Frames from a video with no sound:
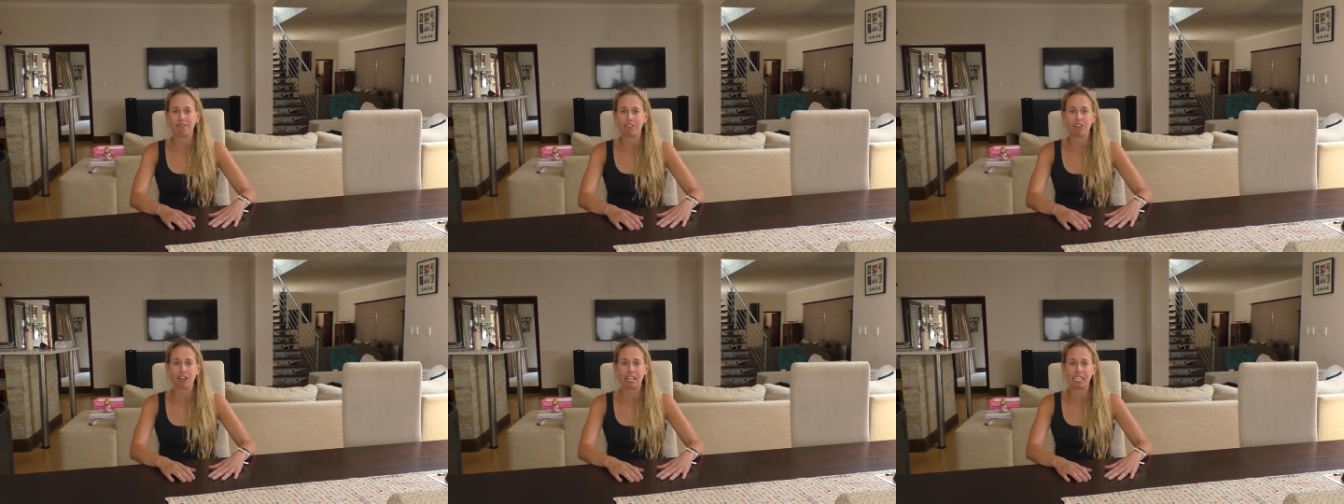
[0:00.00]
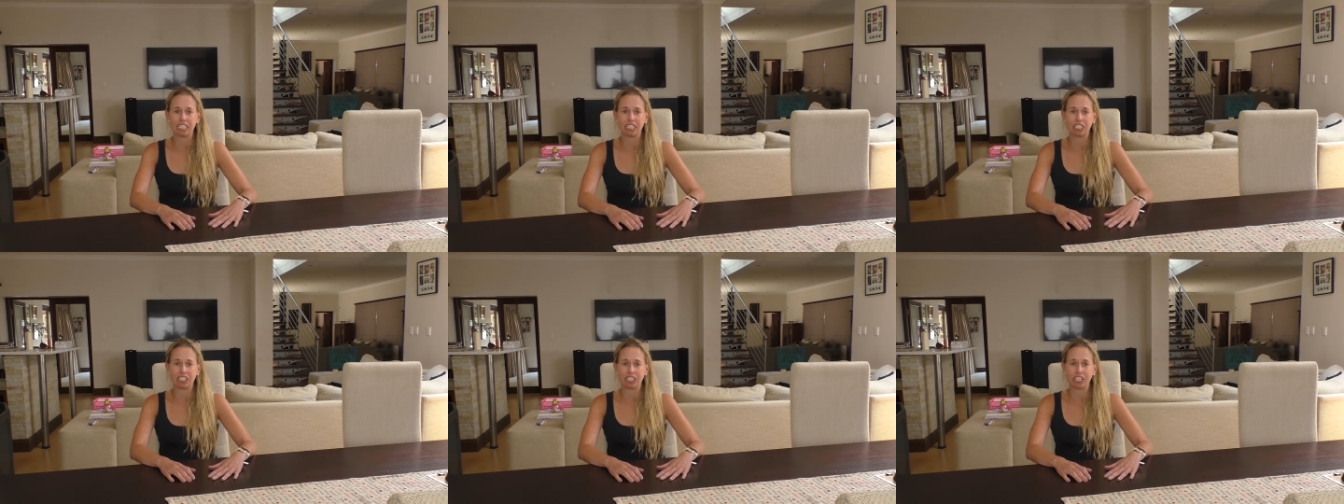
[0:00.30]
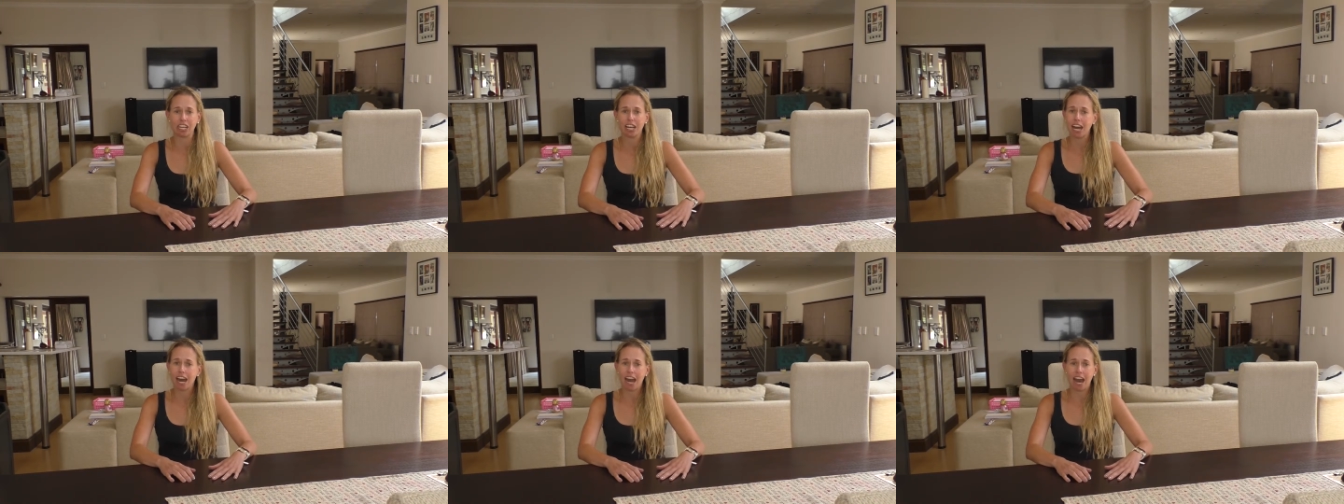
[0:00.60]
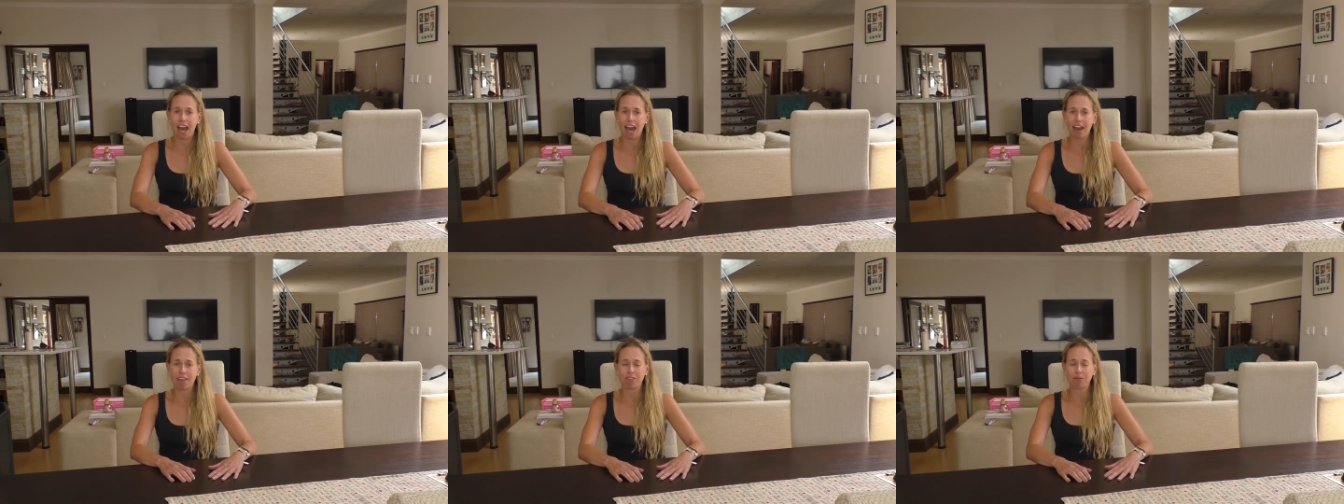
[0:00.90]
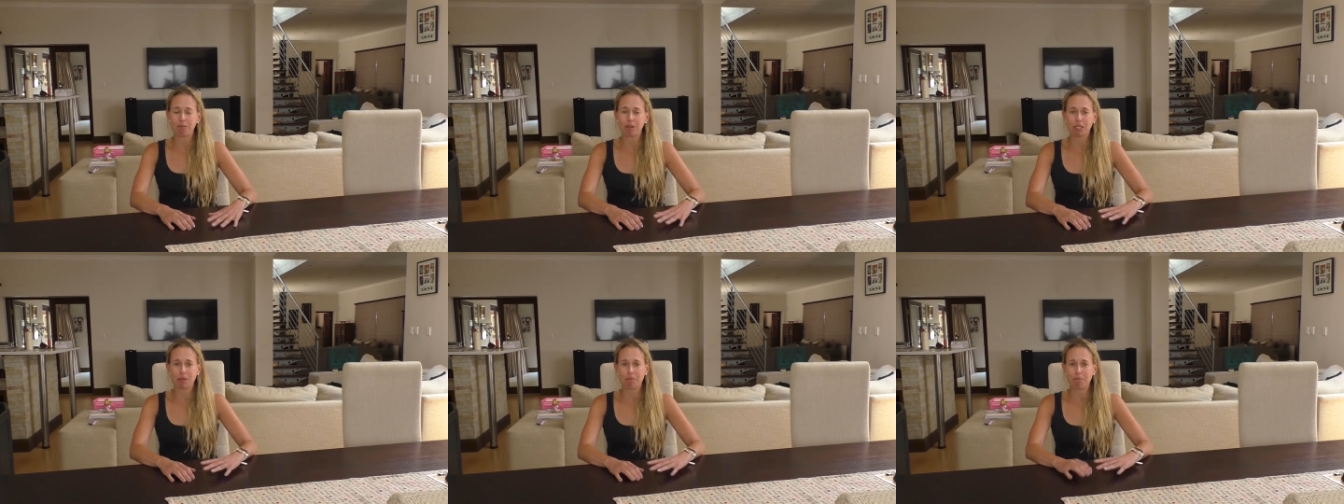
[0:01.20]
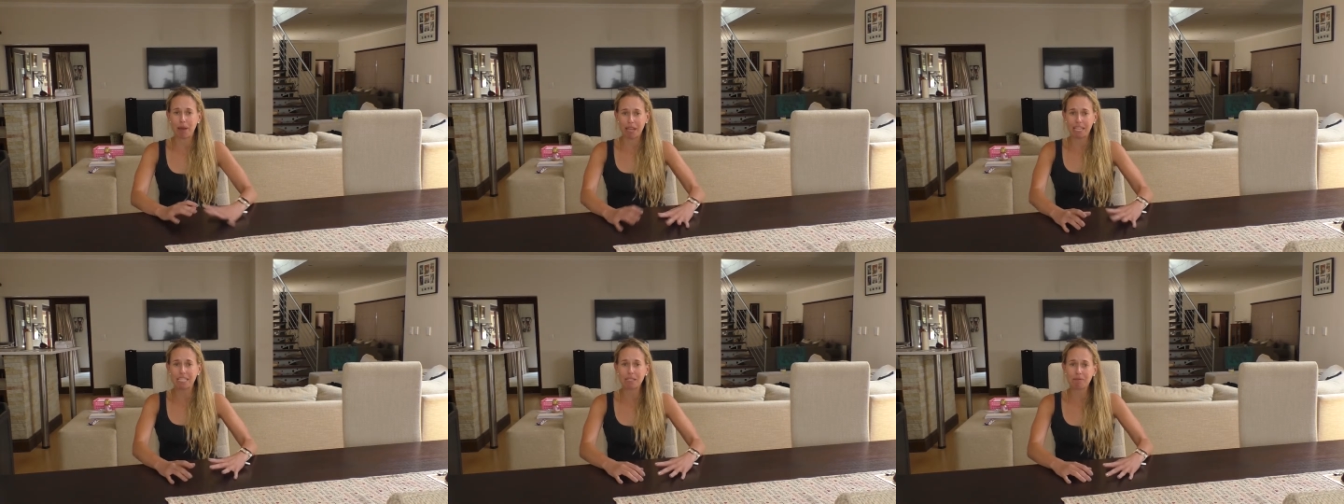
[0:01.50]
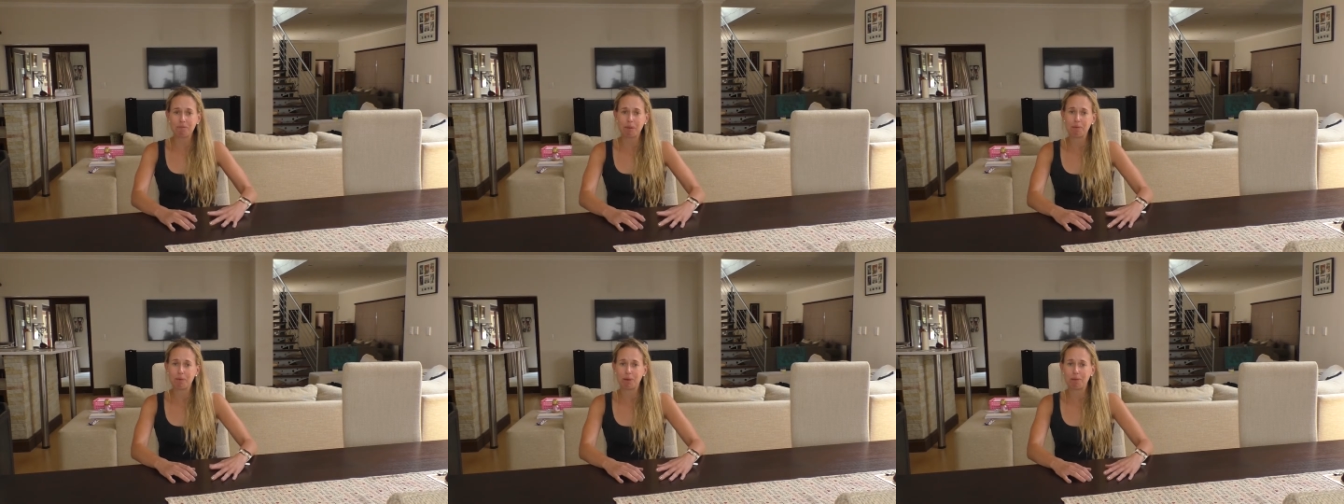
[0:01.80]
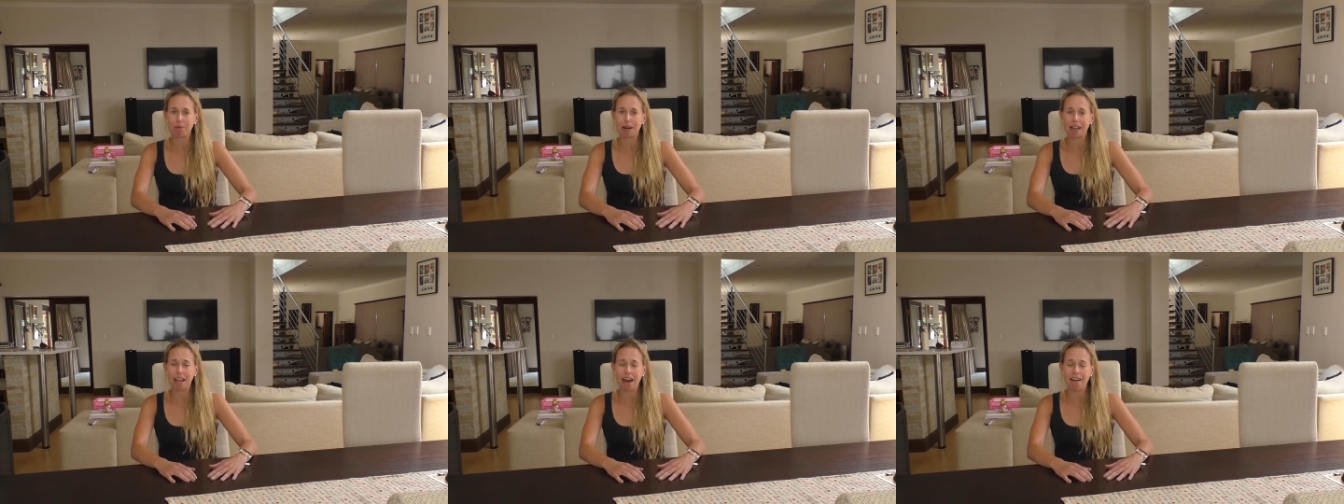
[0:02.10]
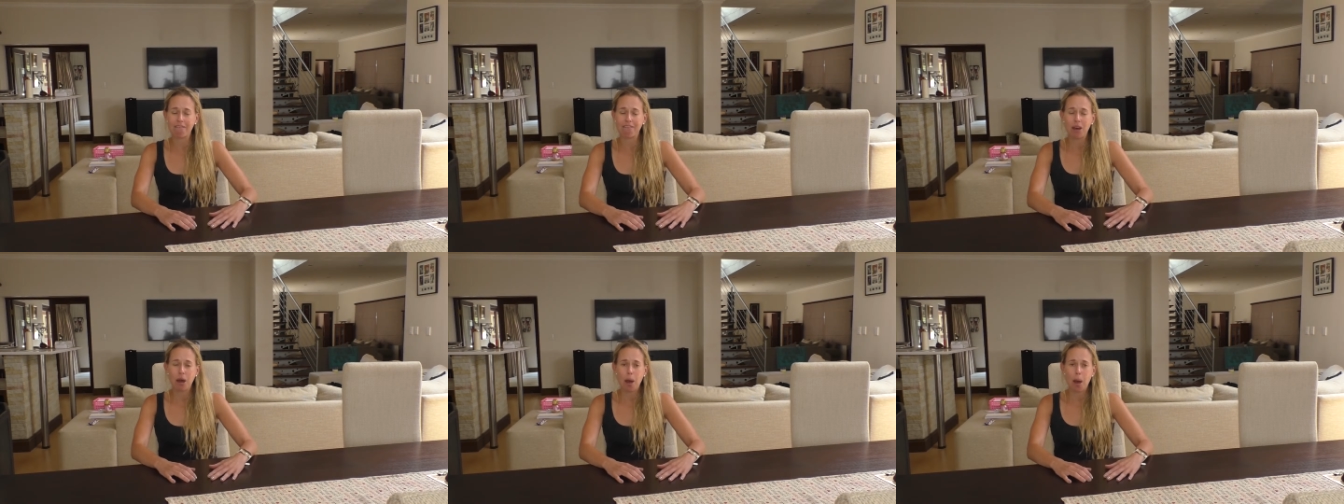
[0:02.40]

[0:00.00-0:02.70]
I really do. I have the most amazing people in my life.